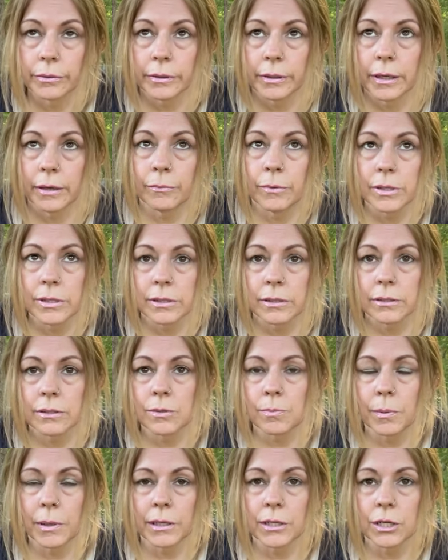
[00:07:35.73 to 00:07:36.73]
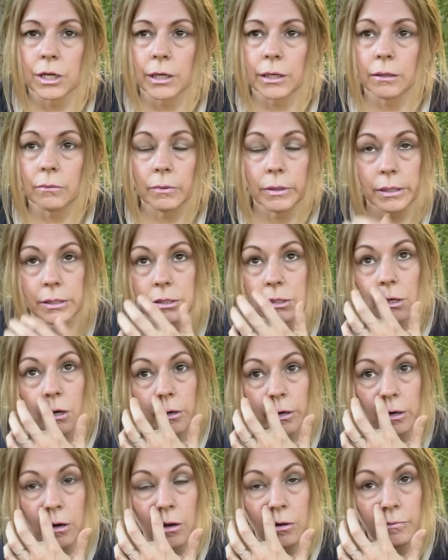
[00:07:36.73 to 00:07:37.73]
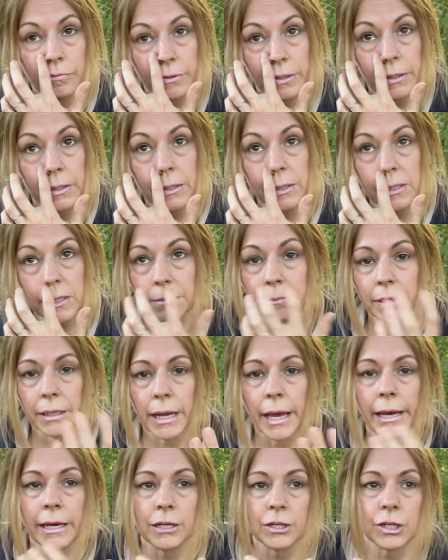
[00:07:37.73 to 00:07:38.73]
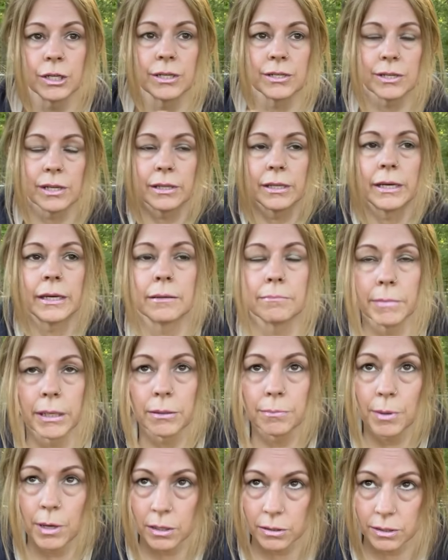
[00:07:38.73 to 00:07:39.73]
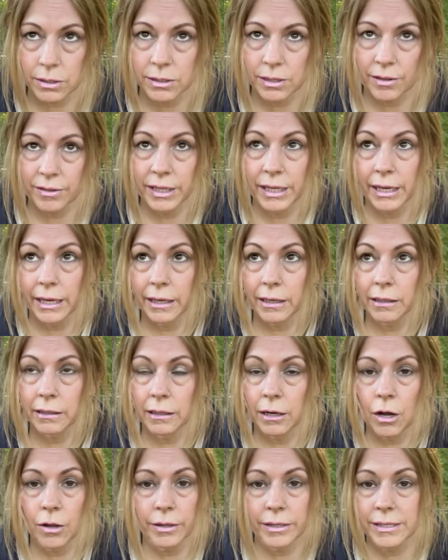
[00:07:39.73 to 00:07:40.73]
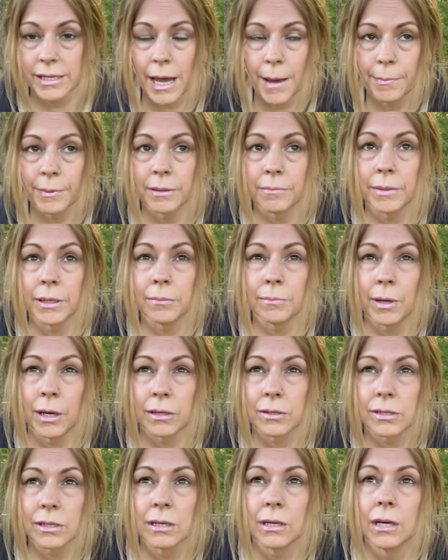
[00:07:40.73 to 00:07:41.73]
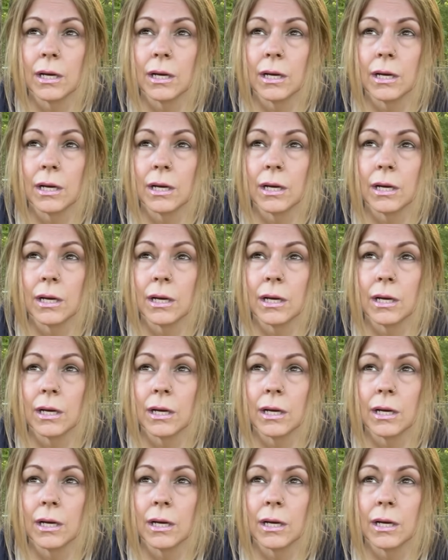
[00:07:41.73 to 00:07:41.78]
I wasn't a spring chicken when I started all of this. I mean, aging is a thing and menopause is a thing and all this happened in menopause.